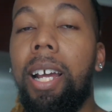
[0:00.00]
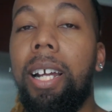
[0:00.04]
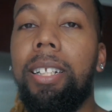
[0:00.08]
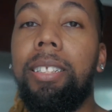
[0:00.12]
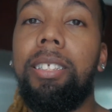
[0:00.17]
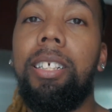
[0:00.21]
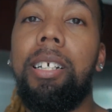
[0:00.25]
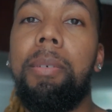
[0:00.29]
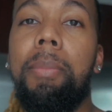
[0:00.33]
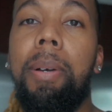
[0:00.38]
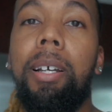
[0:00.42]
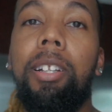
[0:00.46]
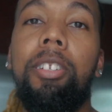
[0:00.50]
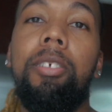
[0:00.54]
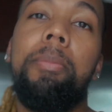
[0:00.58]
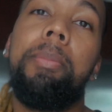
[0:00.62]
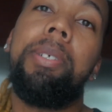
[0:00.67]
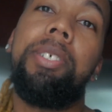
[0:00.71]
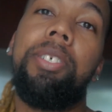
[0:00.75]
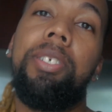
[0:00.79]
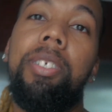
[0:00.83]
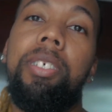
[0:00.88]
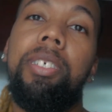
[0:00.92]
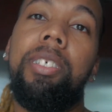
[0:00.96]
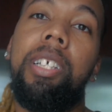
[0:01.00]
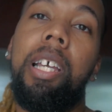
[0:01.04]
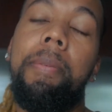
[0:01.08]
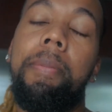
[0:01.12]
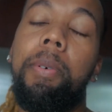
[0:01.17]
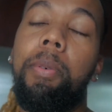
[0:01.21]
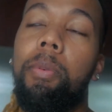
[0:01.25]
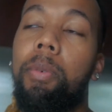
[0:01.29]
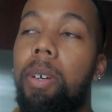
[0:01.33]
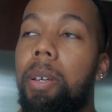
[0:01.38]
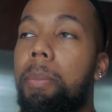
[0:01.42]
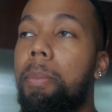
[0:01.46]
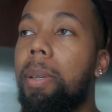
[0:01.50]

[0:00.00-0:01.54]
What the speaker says: I took my Lumix G7 with